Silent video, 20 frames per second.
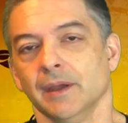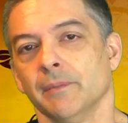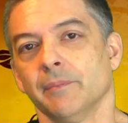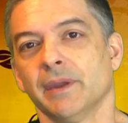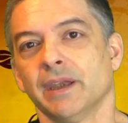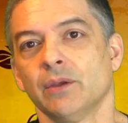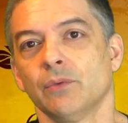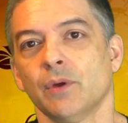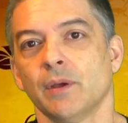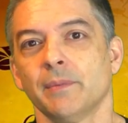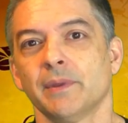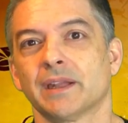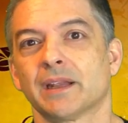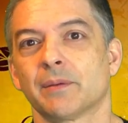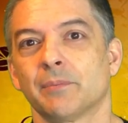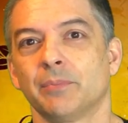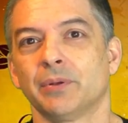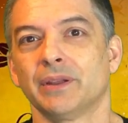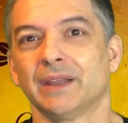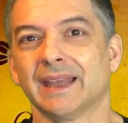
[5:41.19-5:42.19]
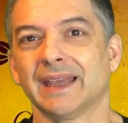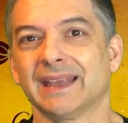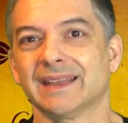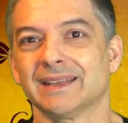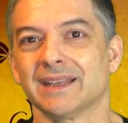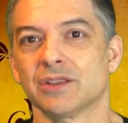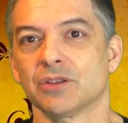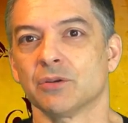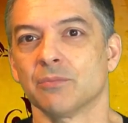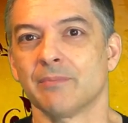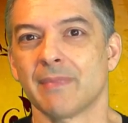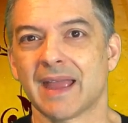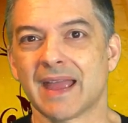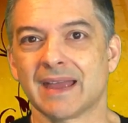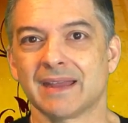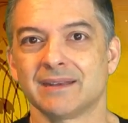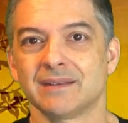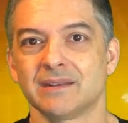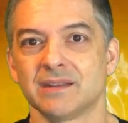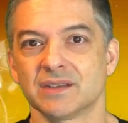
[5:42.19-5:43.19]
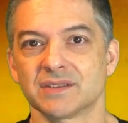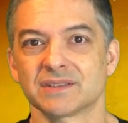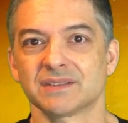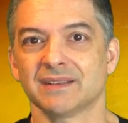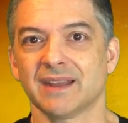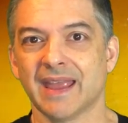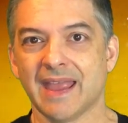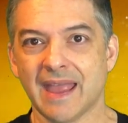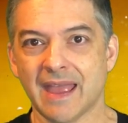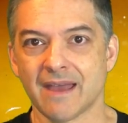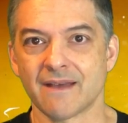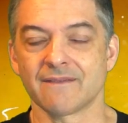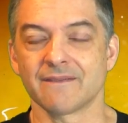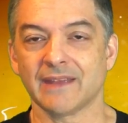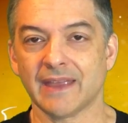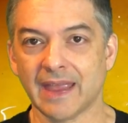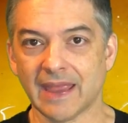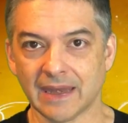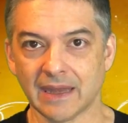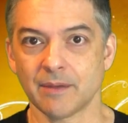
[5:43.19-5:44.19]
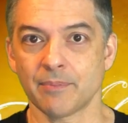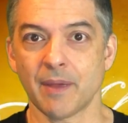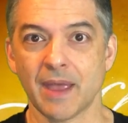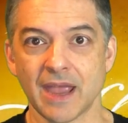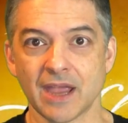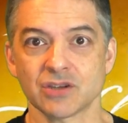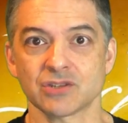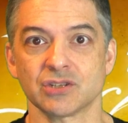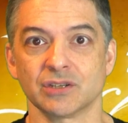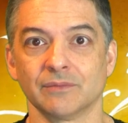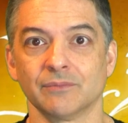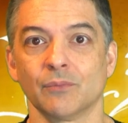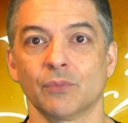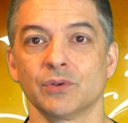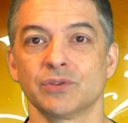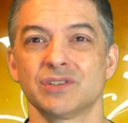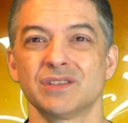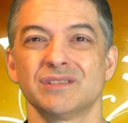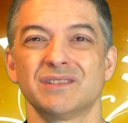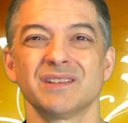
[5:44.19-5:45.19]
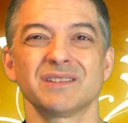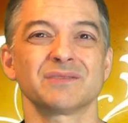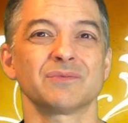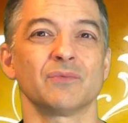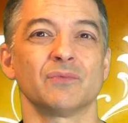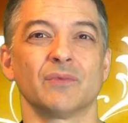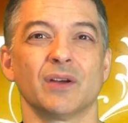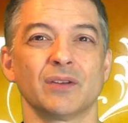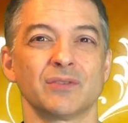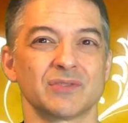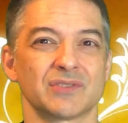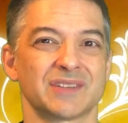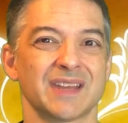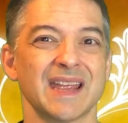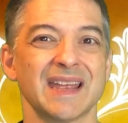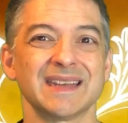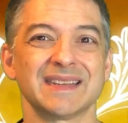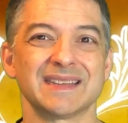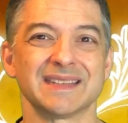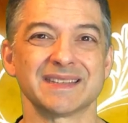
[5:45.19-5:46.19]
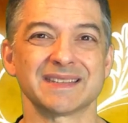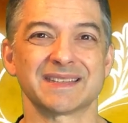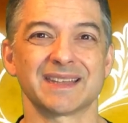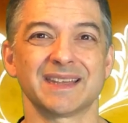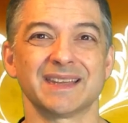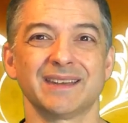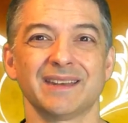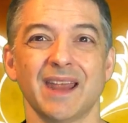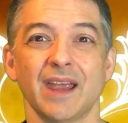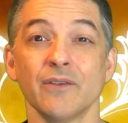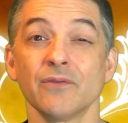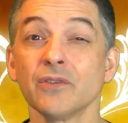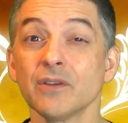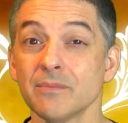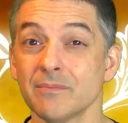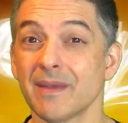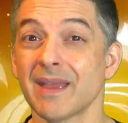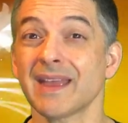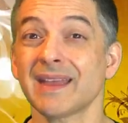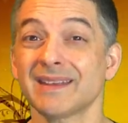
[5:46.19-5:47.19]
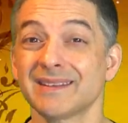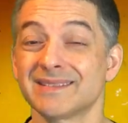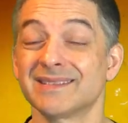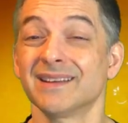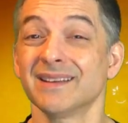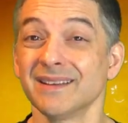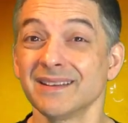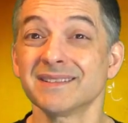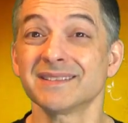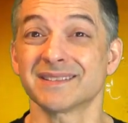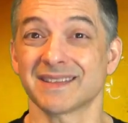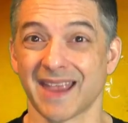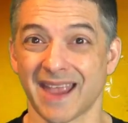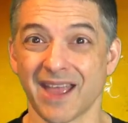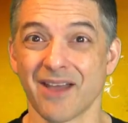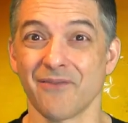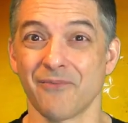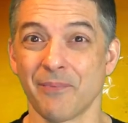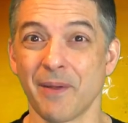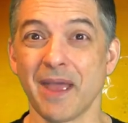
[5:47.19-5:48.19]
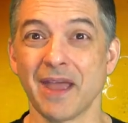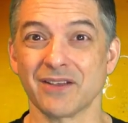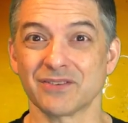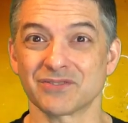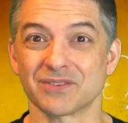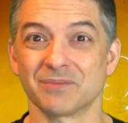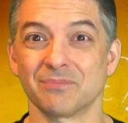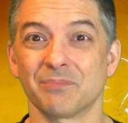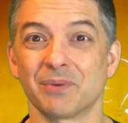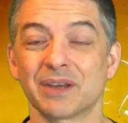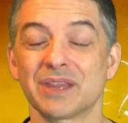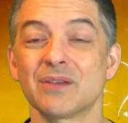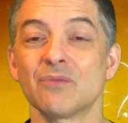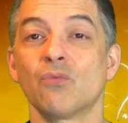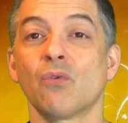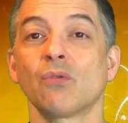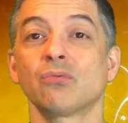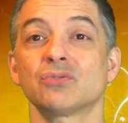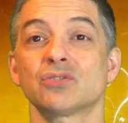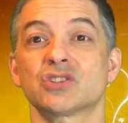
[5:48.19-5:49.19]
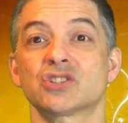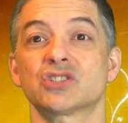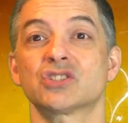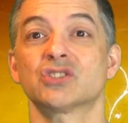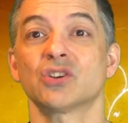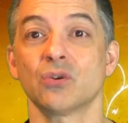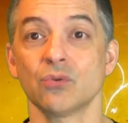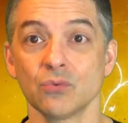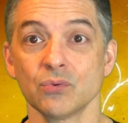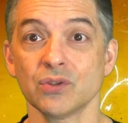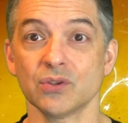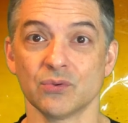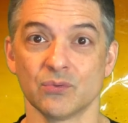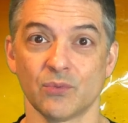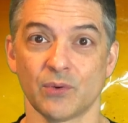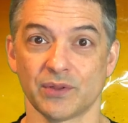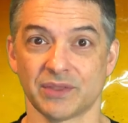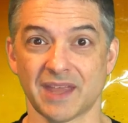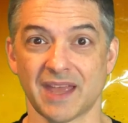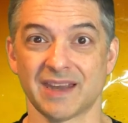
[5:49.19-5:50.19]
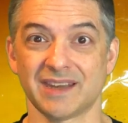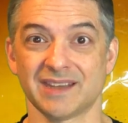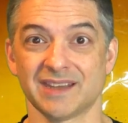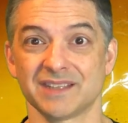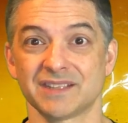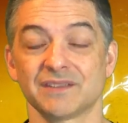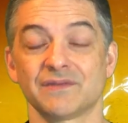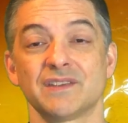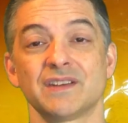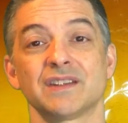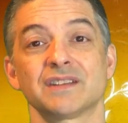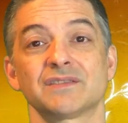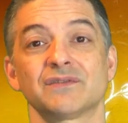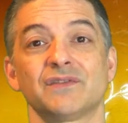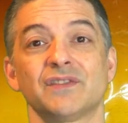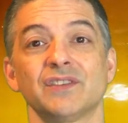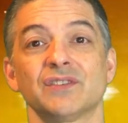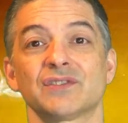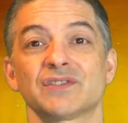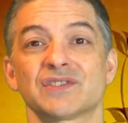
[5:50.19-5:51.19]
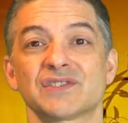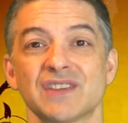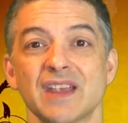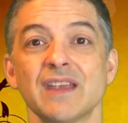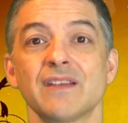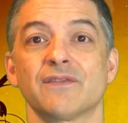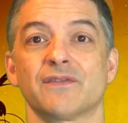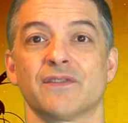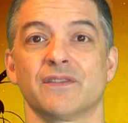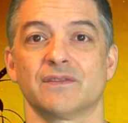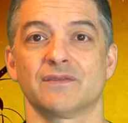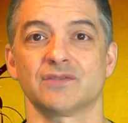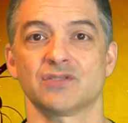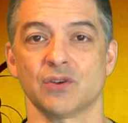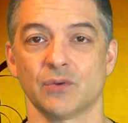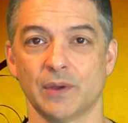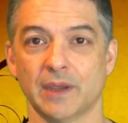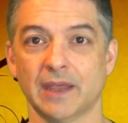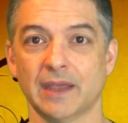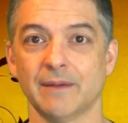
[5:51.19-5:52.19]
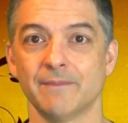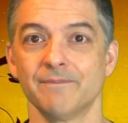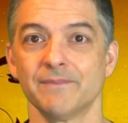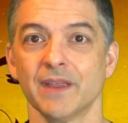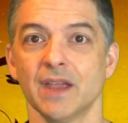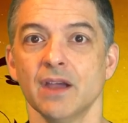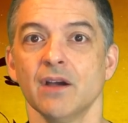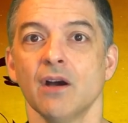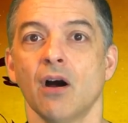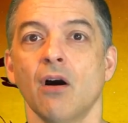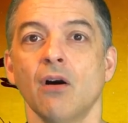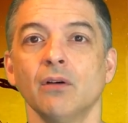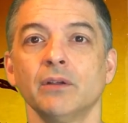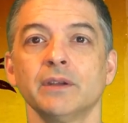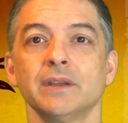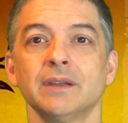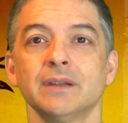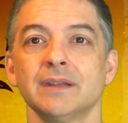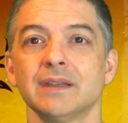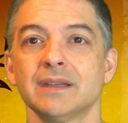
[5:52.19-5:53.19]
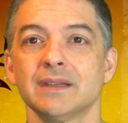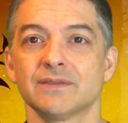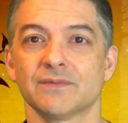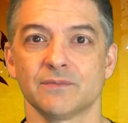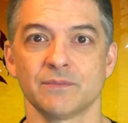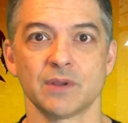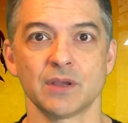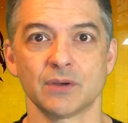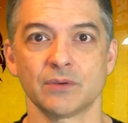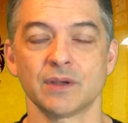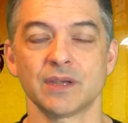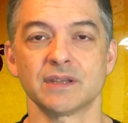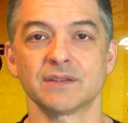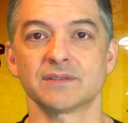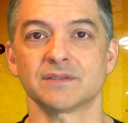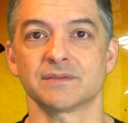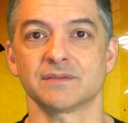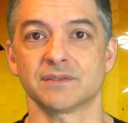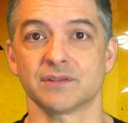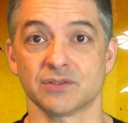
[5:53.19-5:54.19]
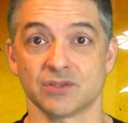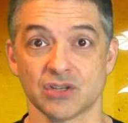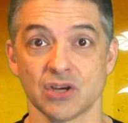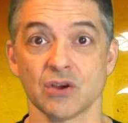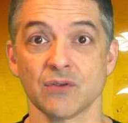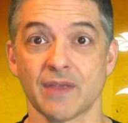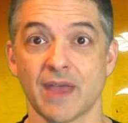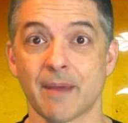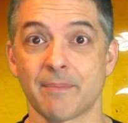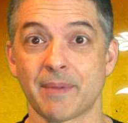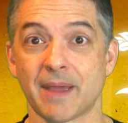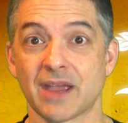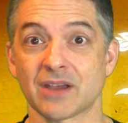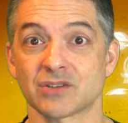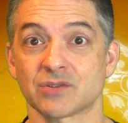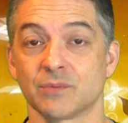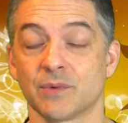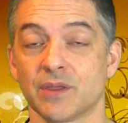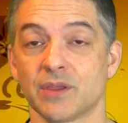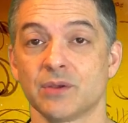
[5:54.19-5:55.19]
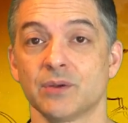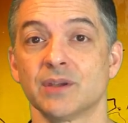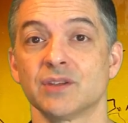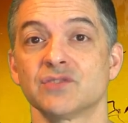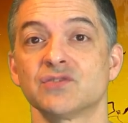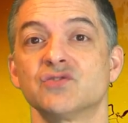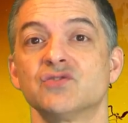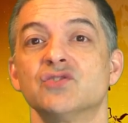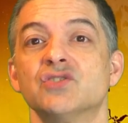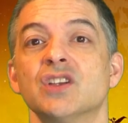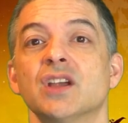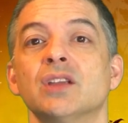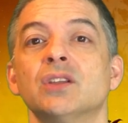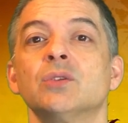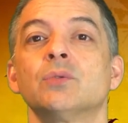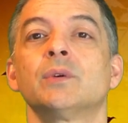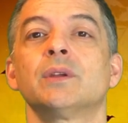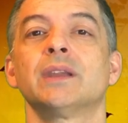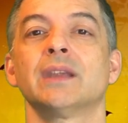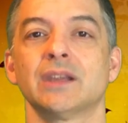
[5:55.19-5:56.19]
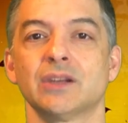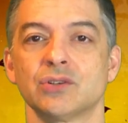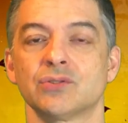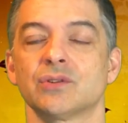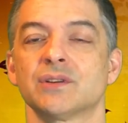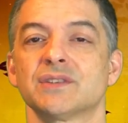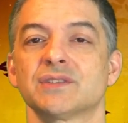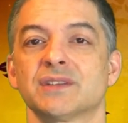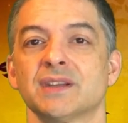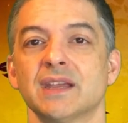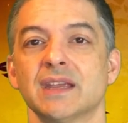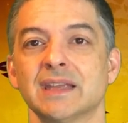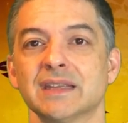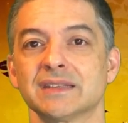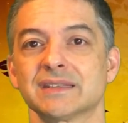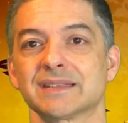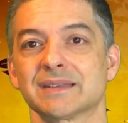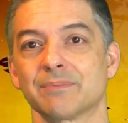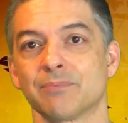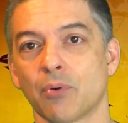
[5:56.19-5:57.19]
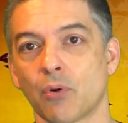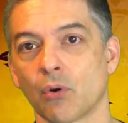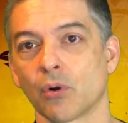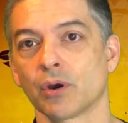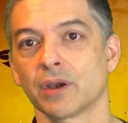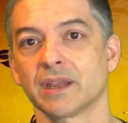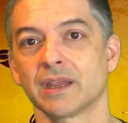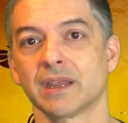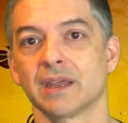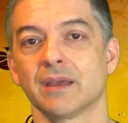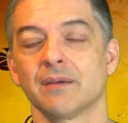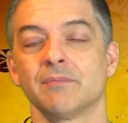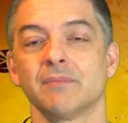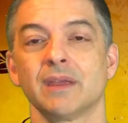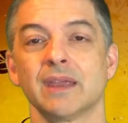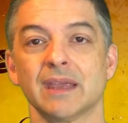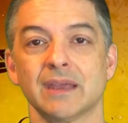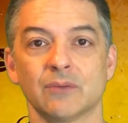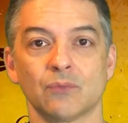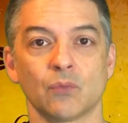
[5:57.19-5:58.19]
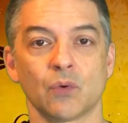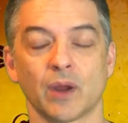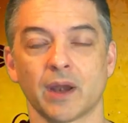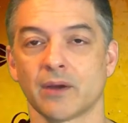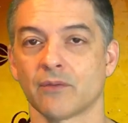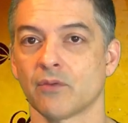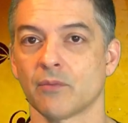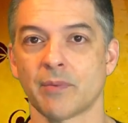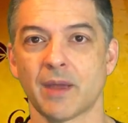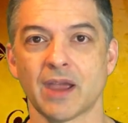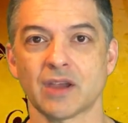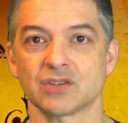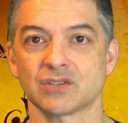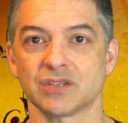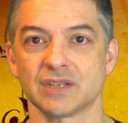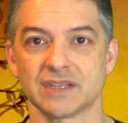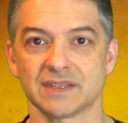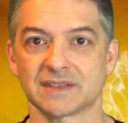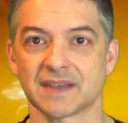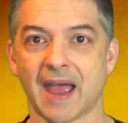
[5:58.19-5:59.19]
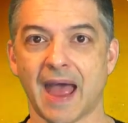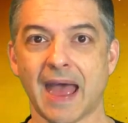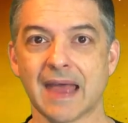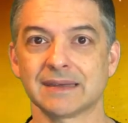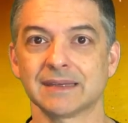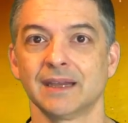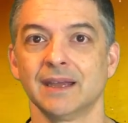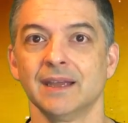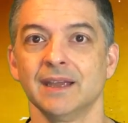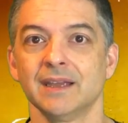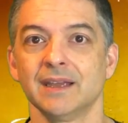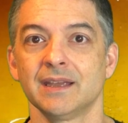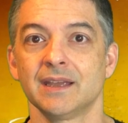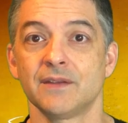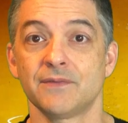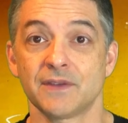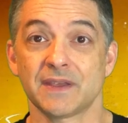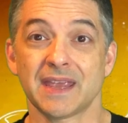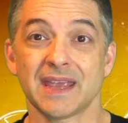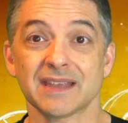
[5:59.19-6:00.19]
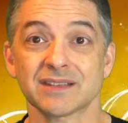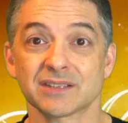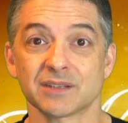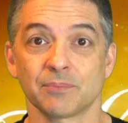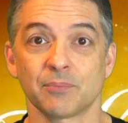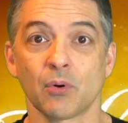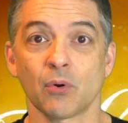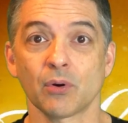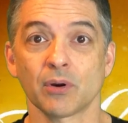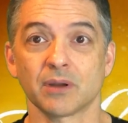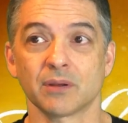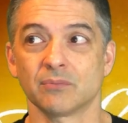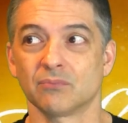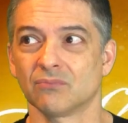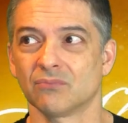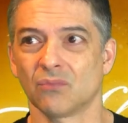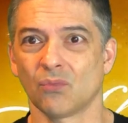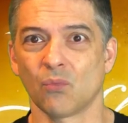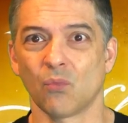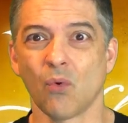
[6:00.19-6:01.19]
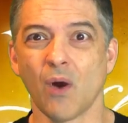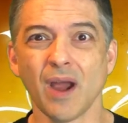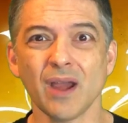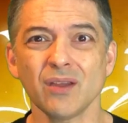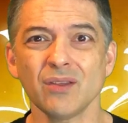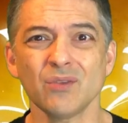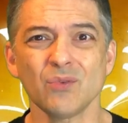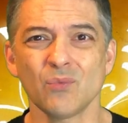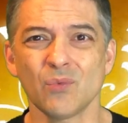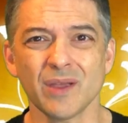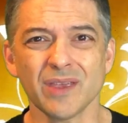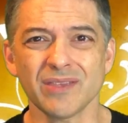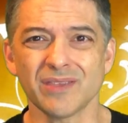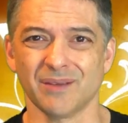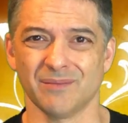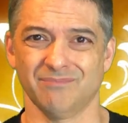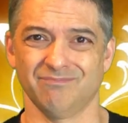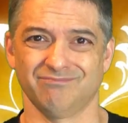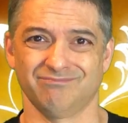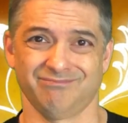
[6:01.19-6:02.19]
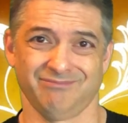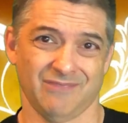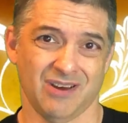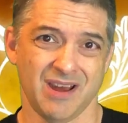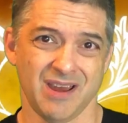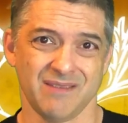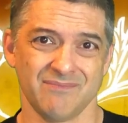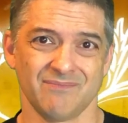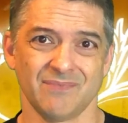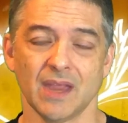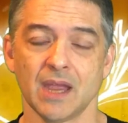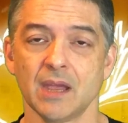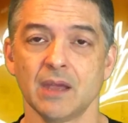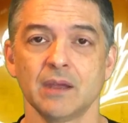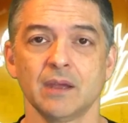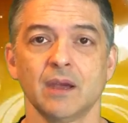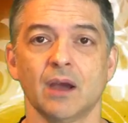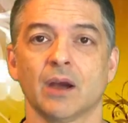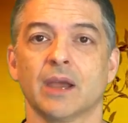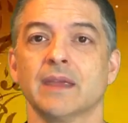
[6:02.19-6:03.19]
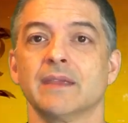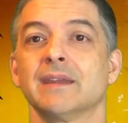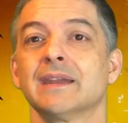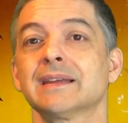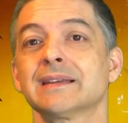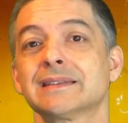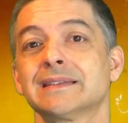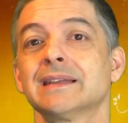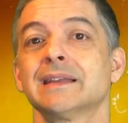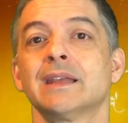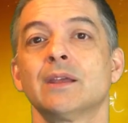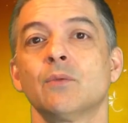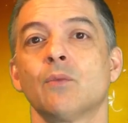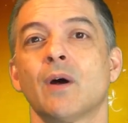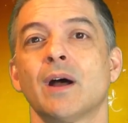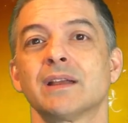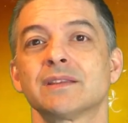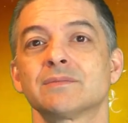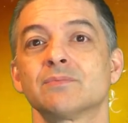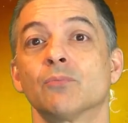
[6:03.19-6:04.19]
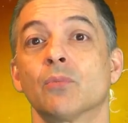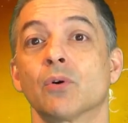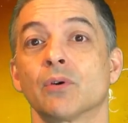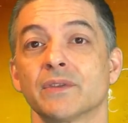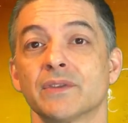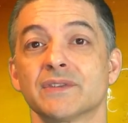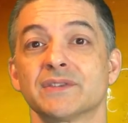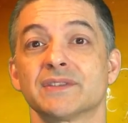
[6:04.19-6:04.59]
Many women complain that their man doesn't have any passion. What she doesn't understand is that every man does have passion, but he won't show you what that is if he doesn't feel safe showing it. All he needs from you is to share that passion with you is genuine interest in supporting him in whatever passion he's got. If you can't support him, why are you with him, right? Okay, the next thing he wants more than